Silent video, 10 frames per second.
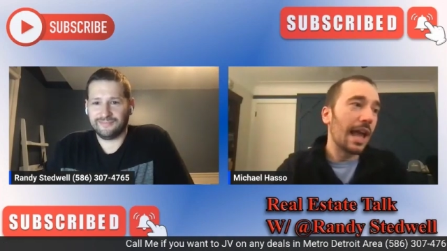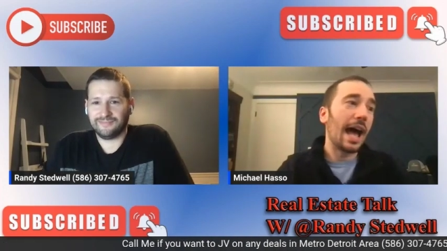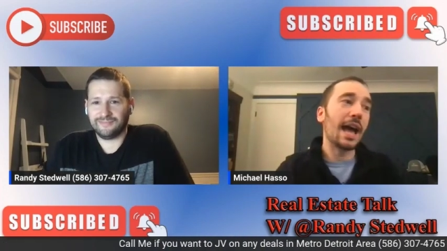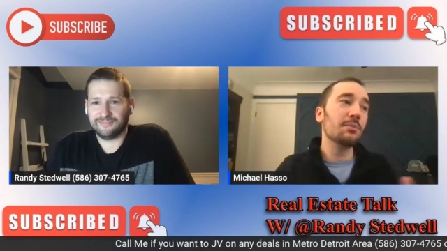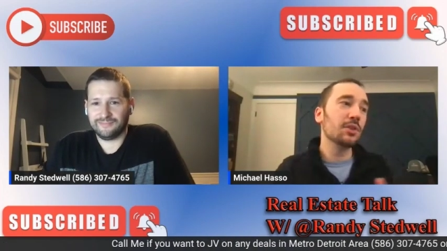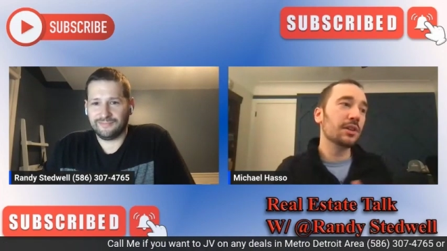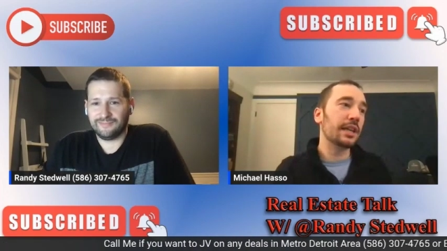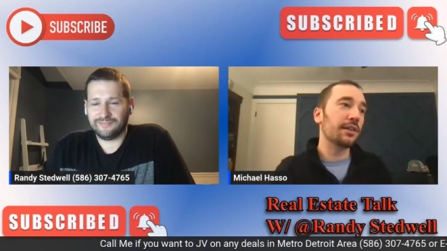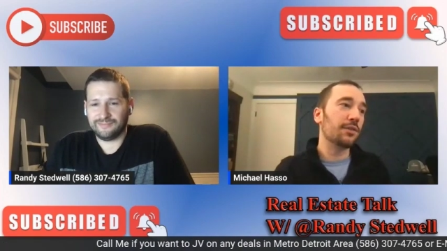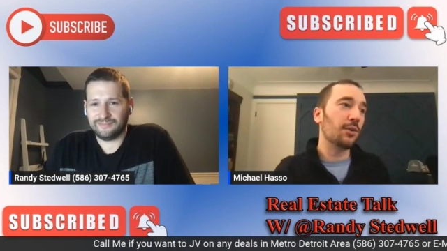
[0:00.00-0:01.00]
Speaker 1: I, i'm
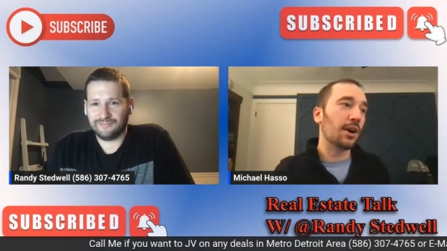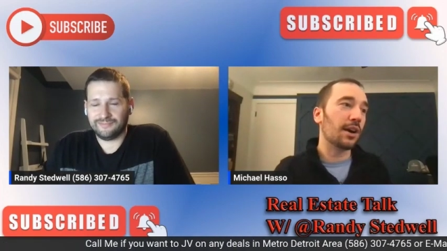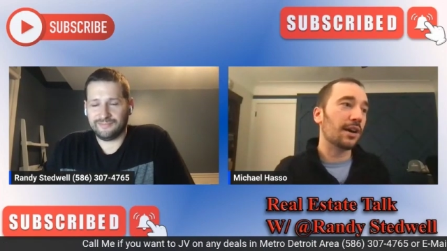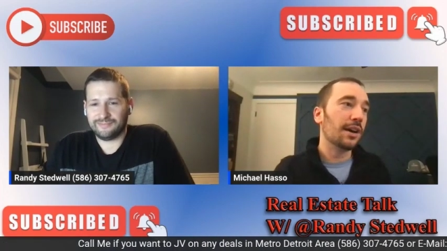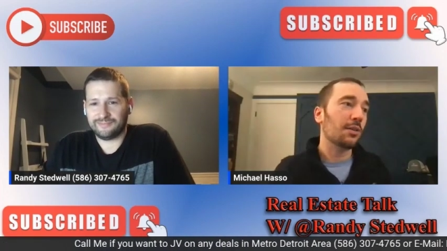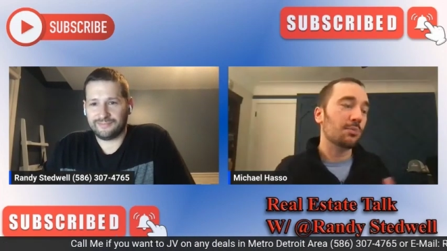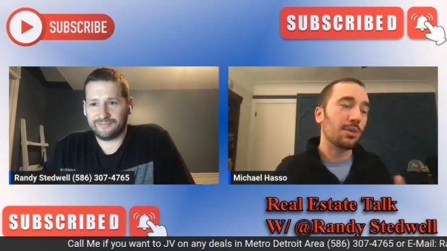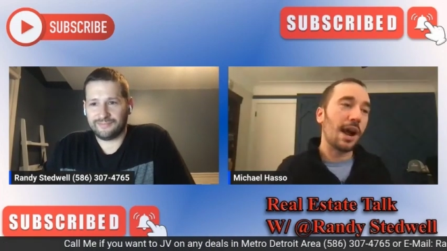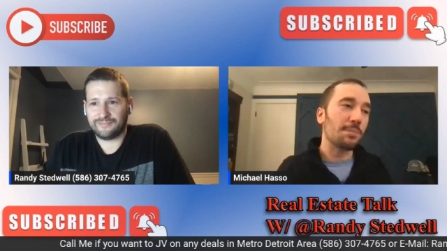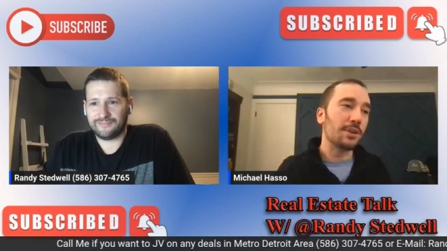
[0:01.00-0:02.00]
looking for
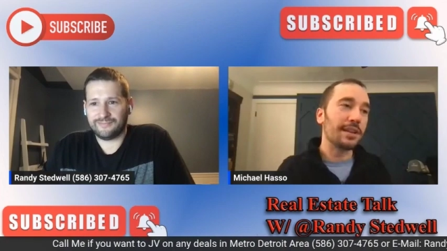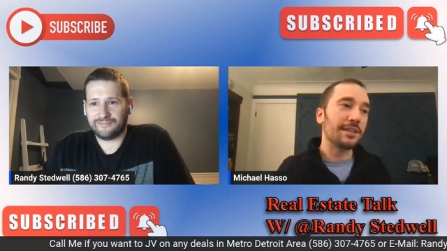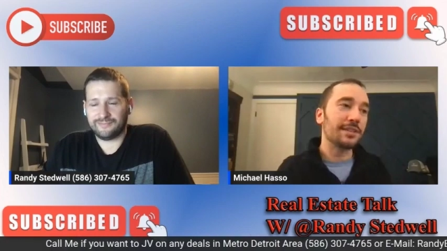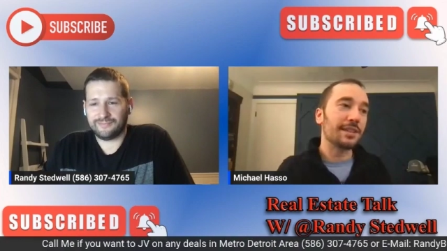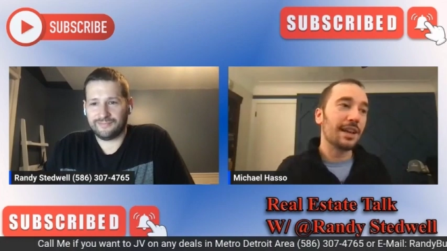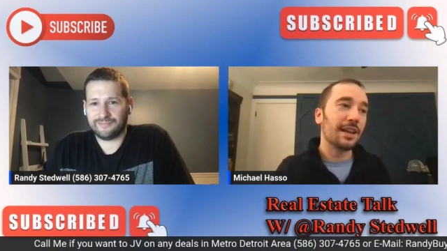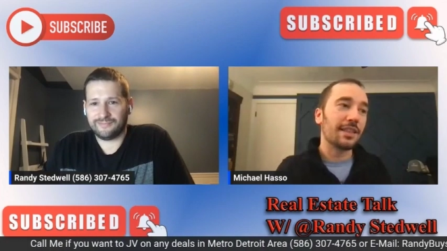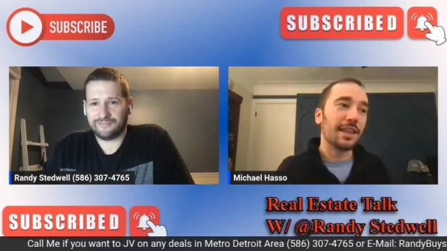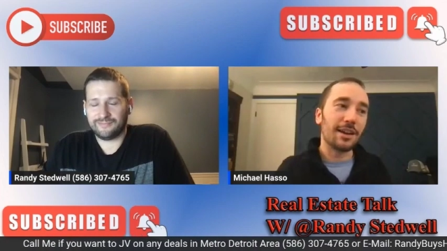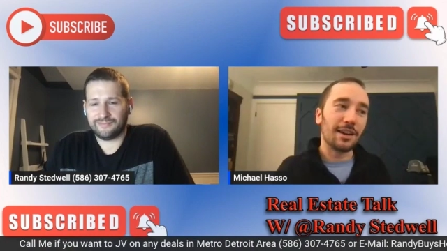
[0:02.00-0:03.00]
properties
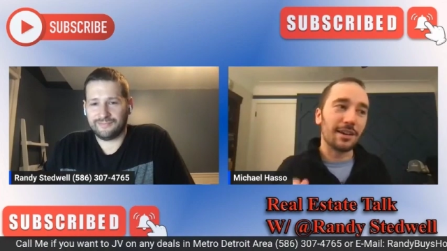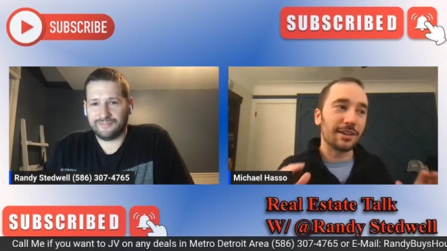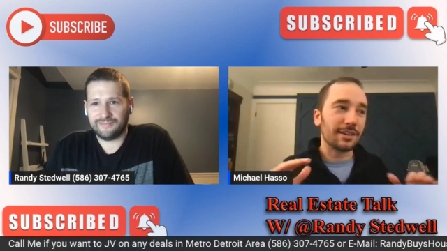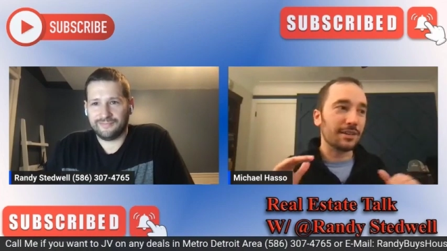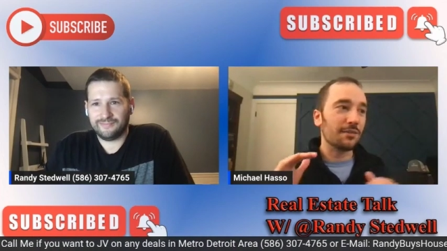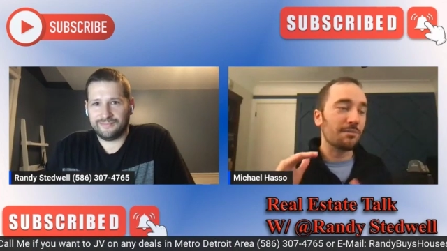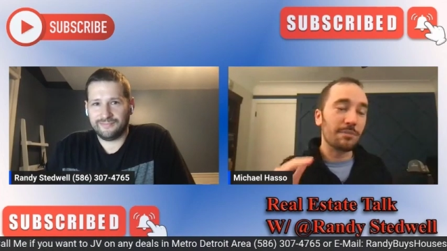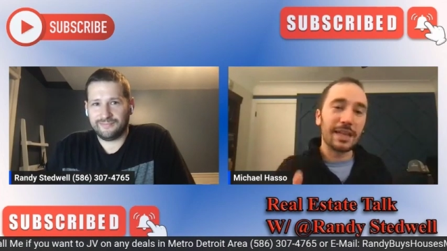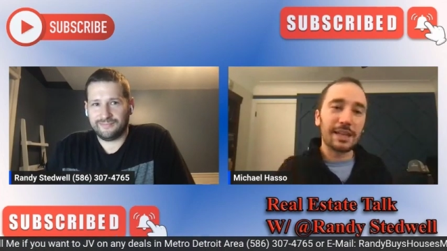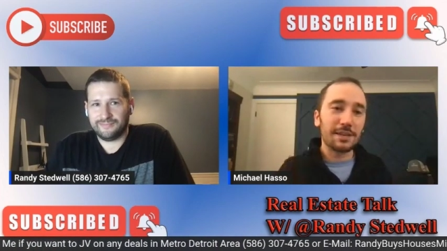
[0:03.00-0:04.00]
that are
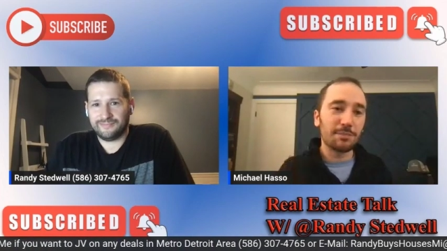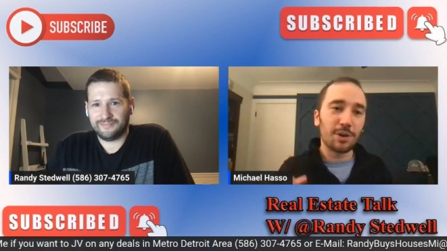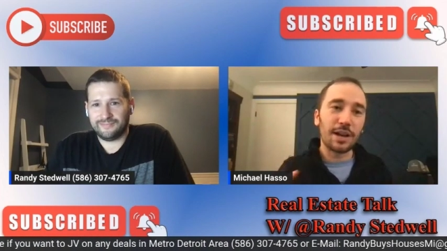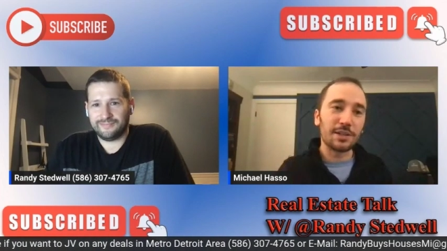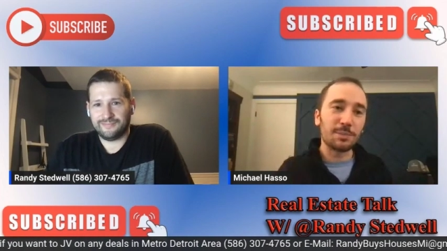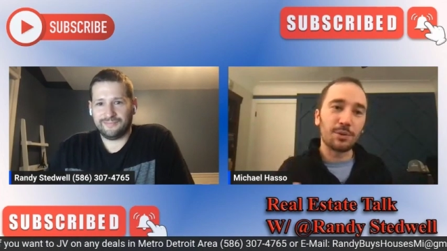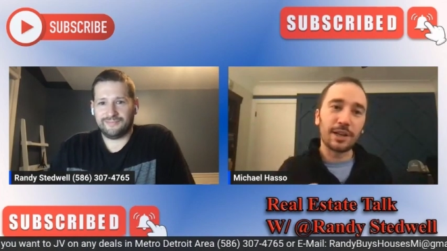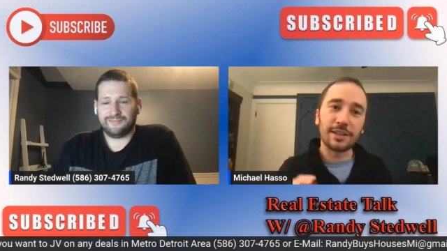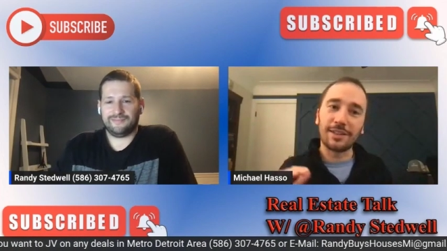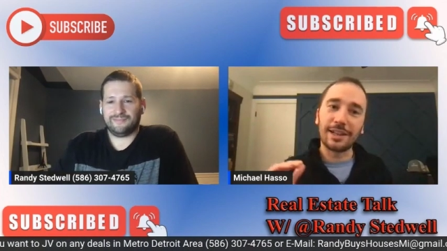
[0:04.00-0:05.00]
median price
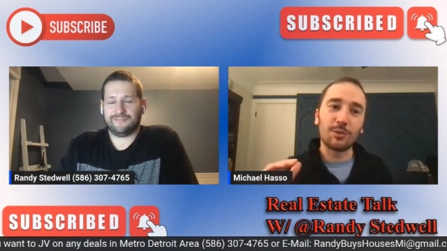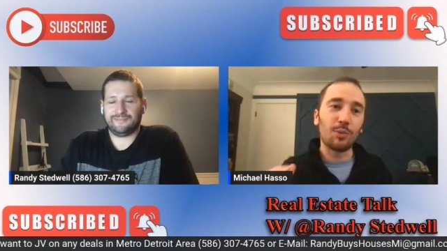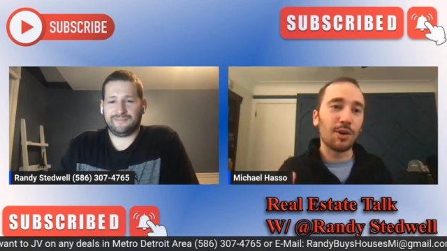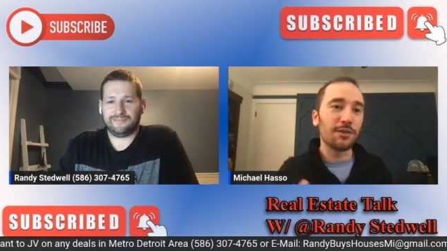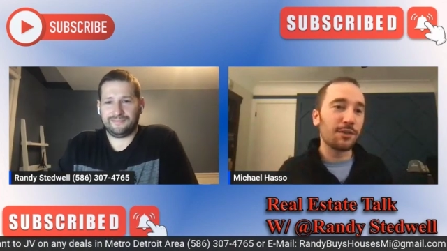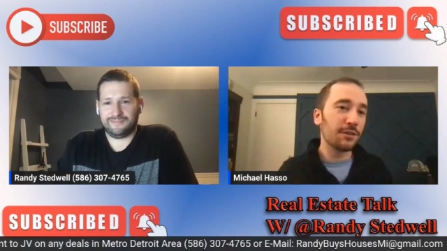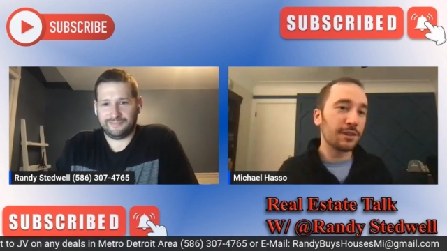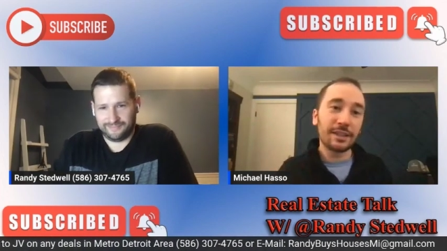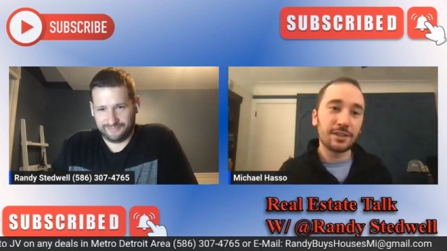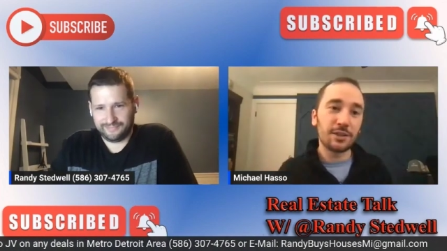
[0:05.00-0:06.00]
point like
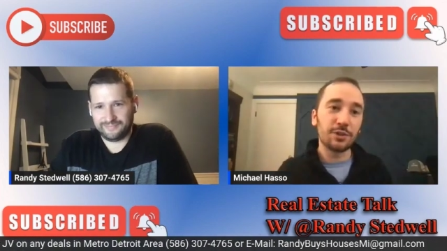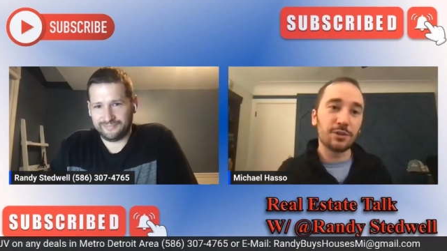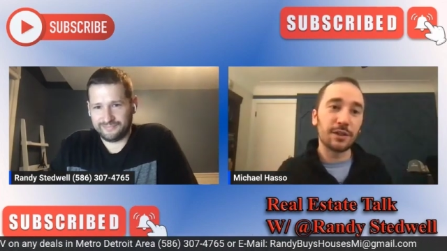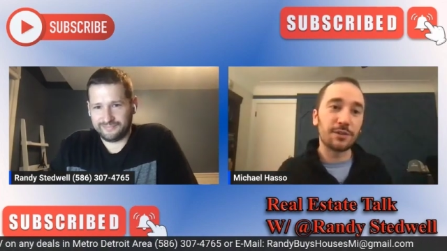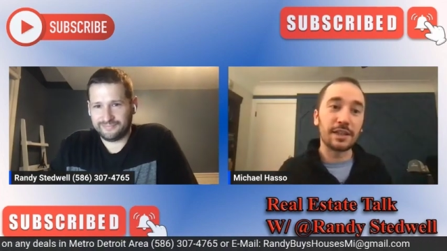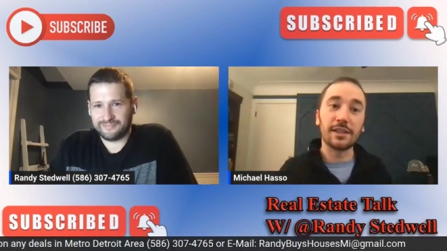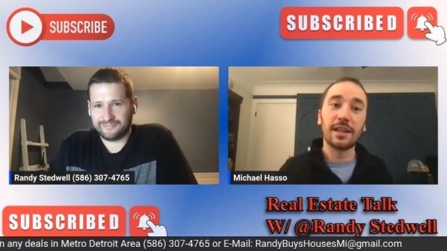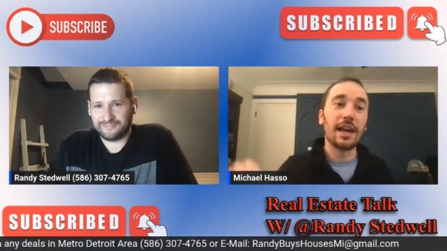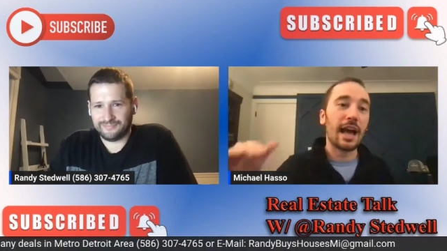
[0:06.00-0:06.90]
150 to 250